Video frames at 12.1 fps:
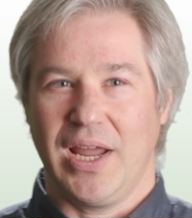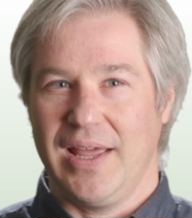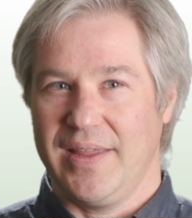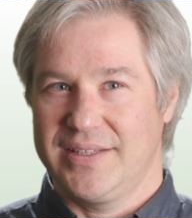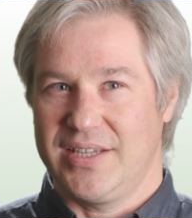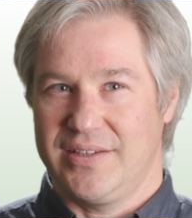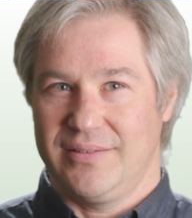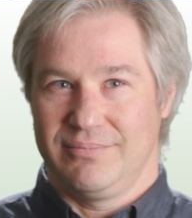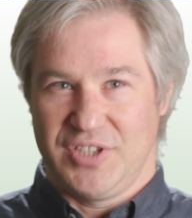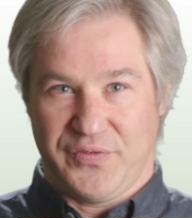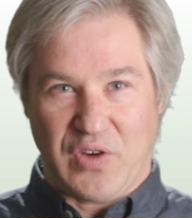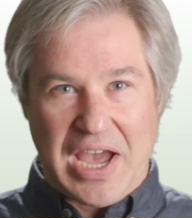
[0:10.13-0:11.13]
I like to
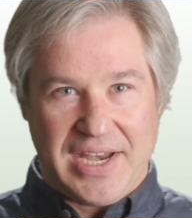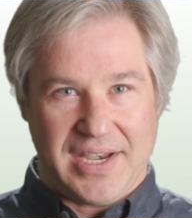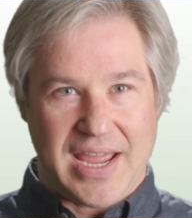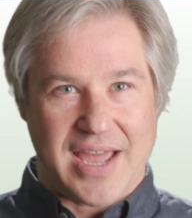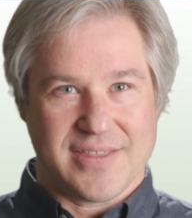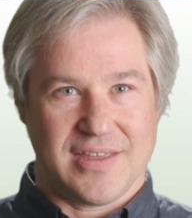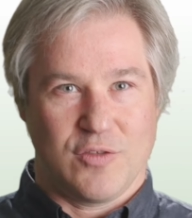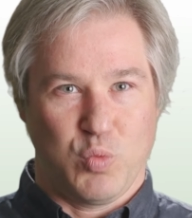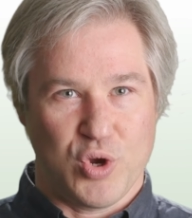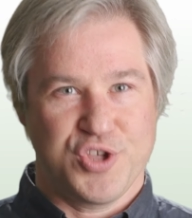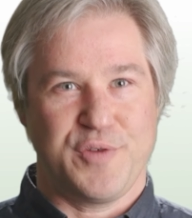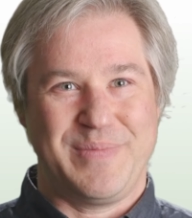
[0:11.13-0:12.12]
define it as is
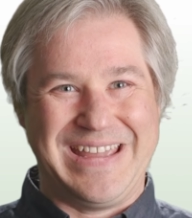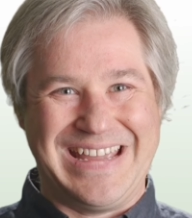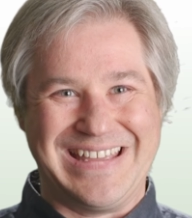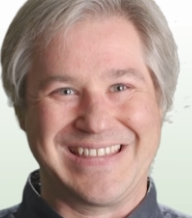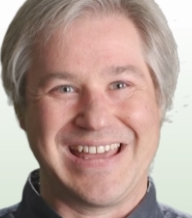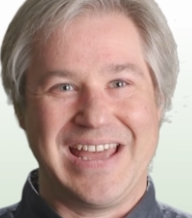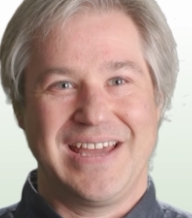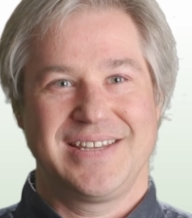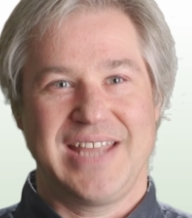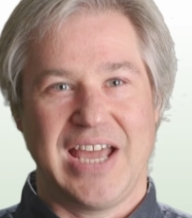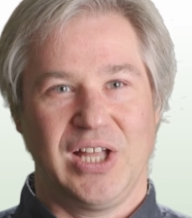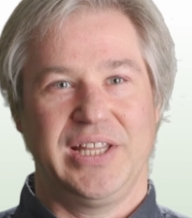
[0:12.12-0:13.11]
worship is
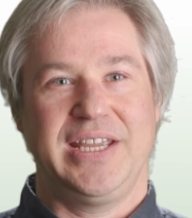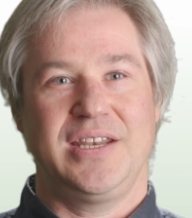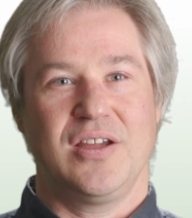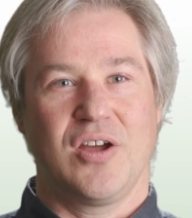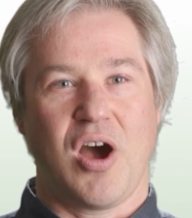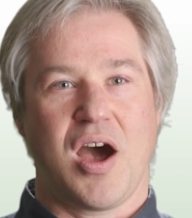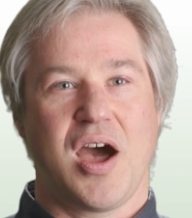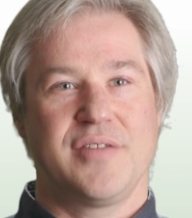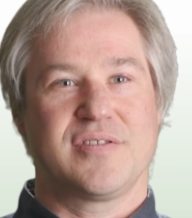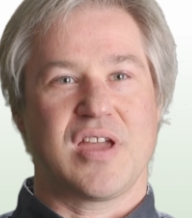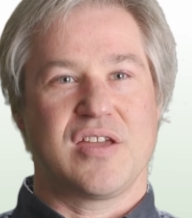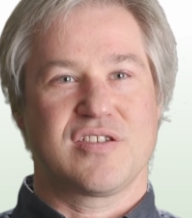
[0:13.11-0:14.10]
telling
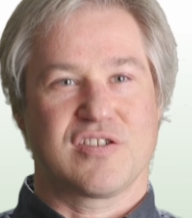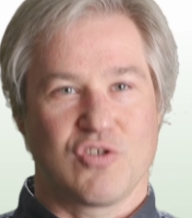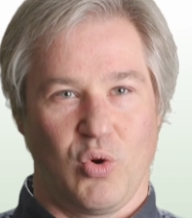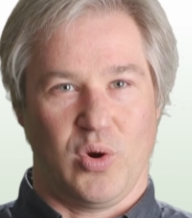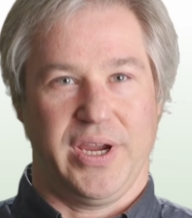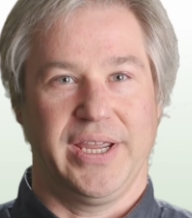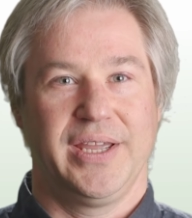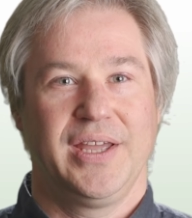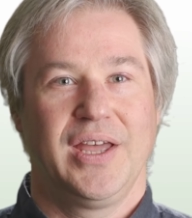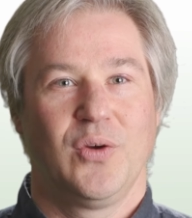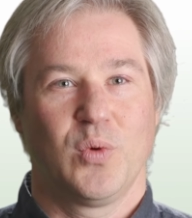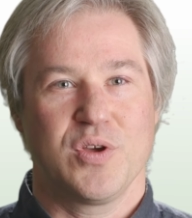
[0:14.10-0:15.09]
God's story.
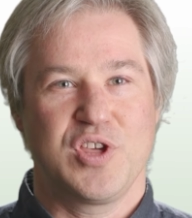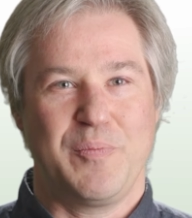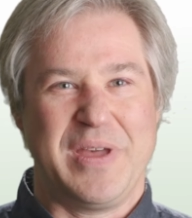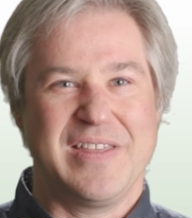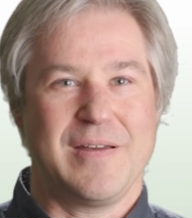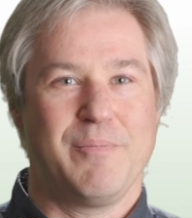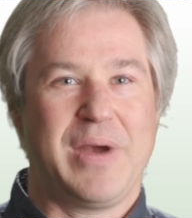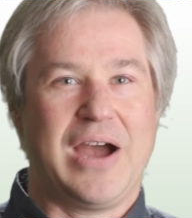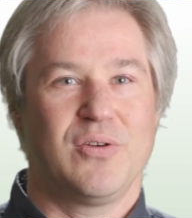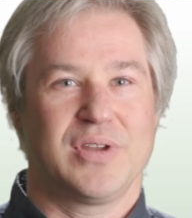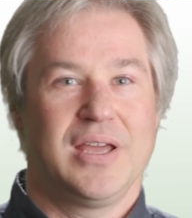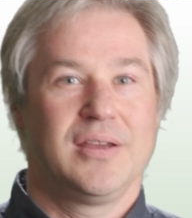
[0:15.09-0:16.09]
Worship is
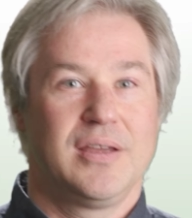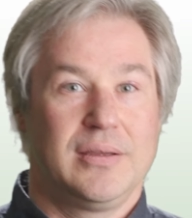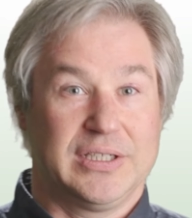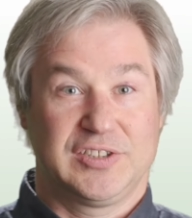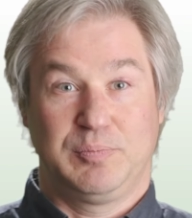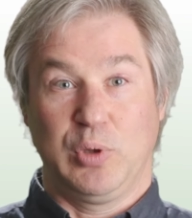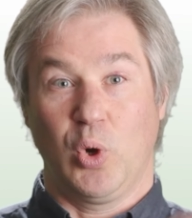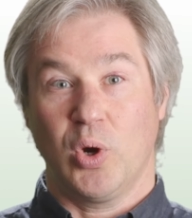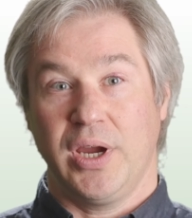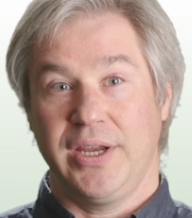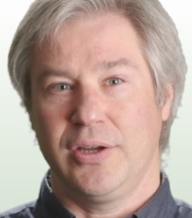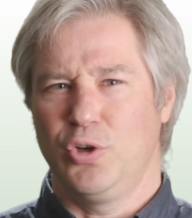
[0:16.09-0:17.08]
about
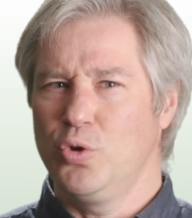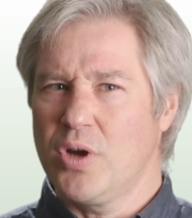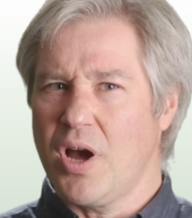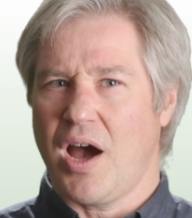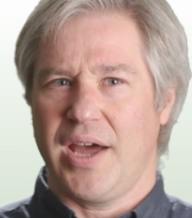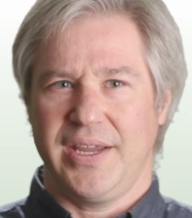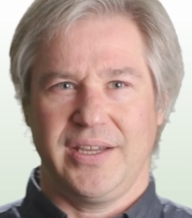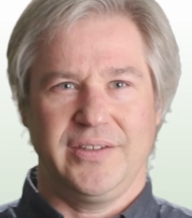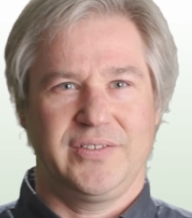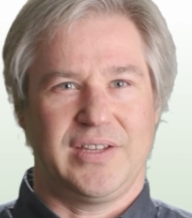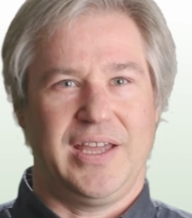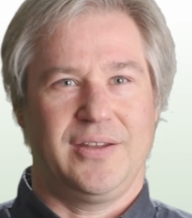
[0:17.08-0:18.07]
exploring who God
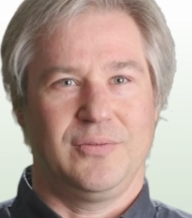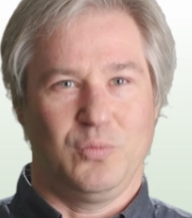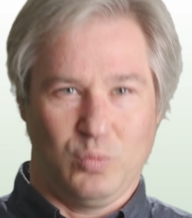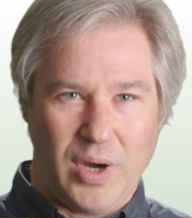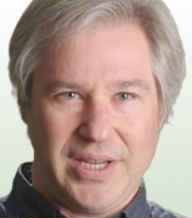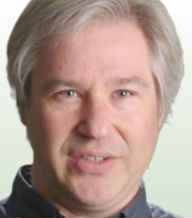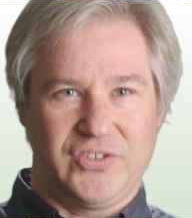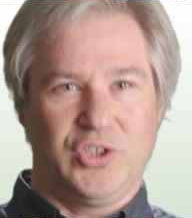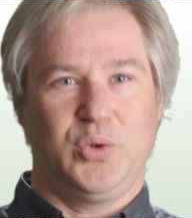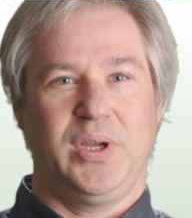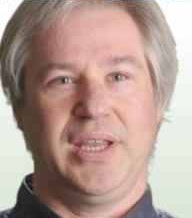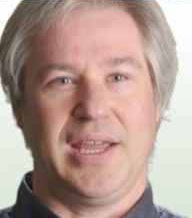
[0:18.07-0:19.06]
is and what he's
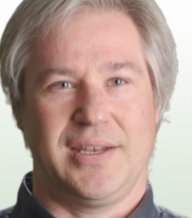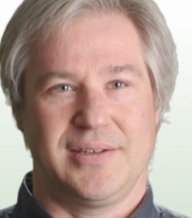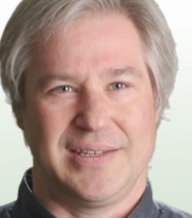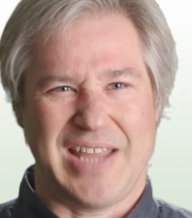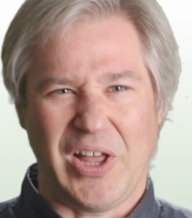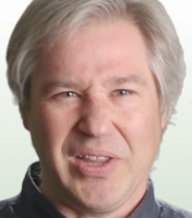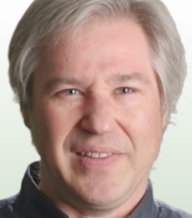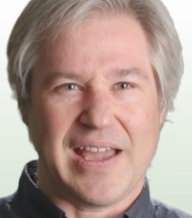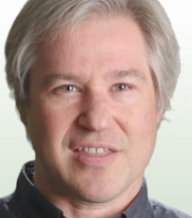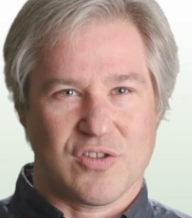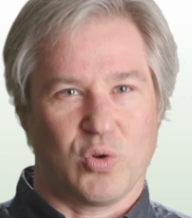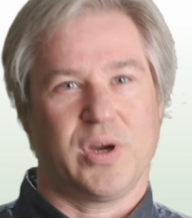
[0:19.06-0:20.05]
doing and telling
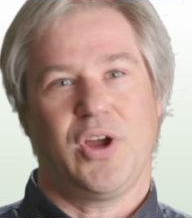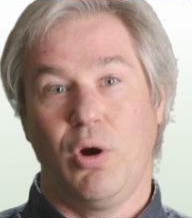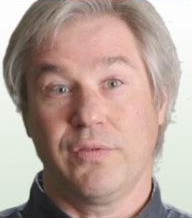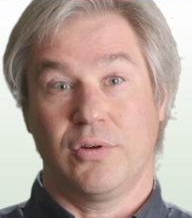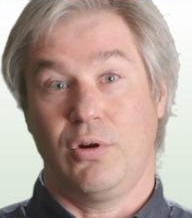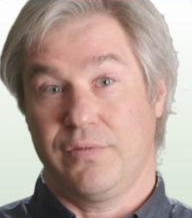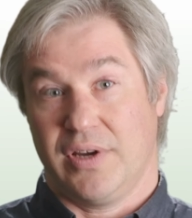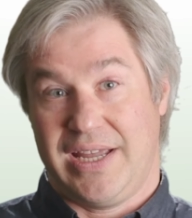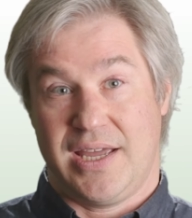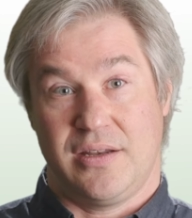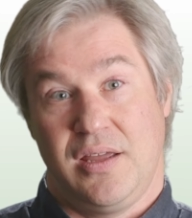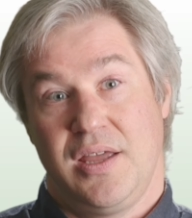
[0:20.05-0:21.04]
that story over and over
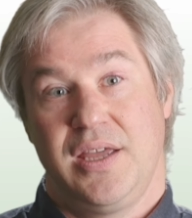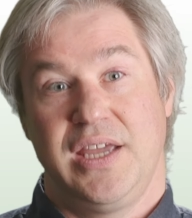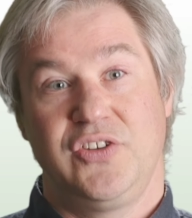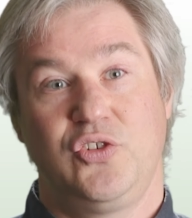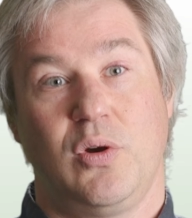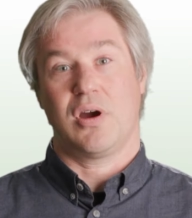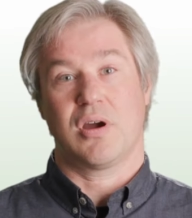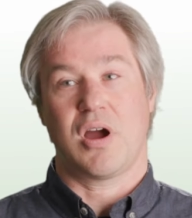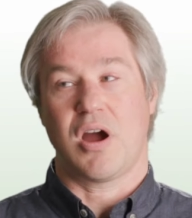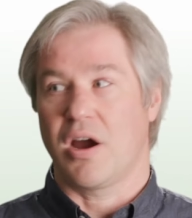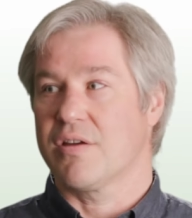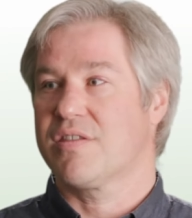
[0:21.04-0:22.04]
again into our
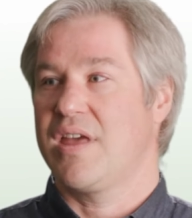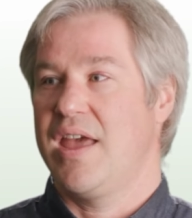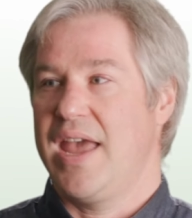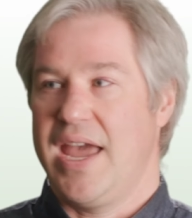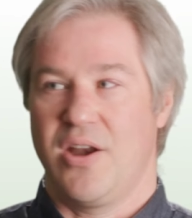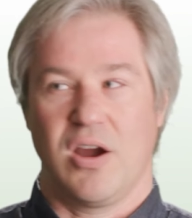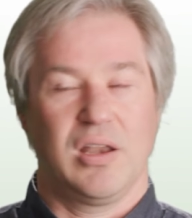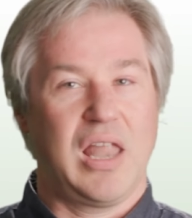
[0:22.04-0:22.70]
hearts and our